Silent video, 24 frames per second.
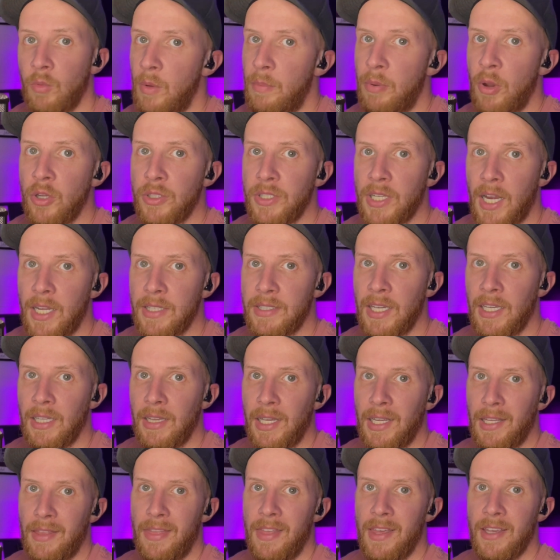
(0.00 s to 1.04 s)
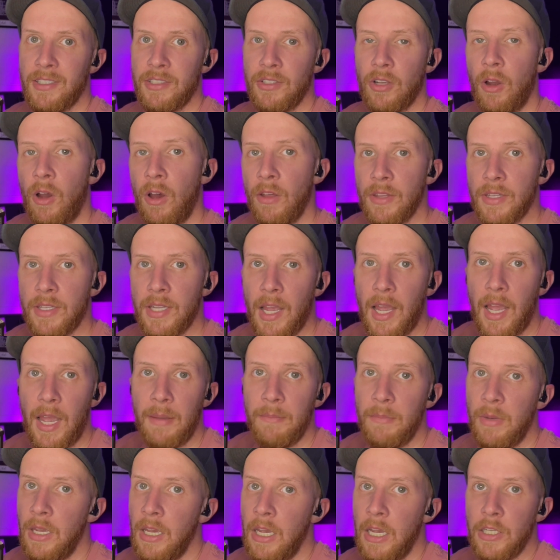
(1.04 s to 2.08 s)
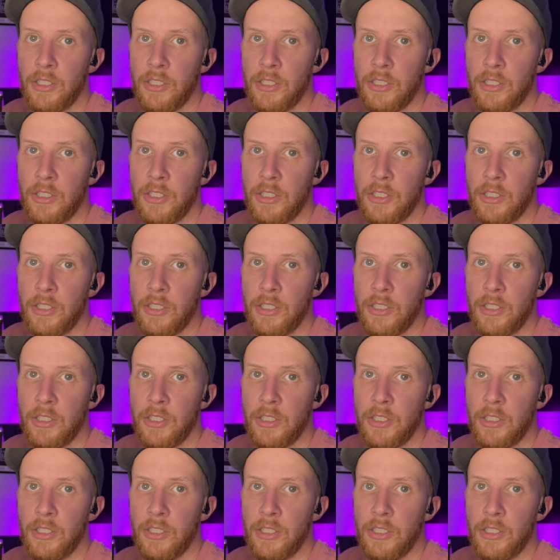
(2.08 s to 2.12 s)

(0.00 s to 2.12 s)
We post content like this all the time,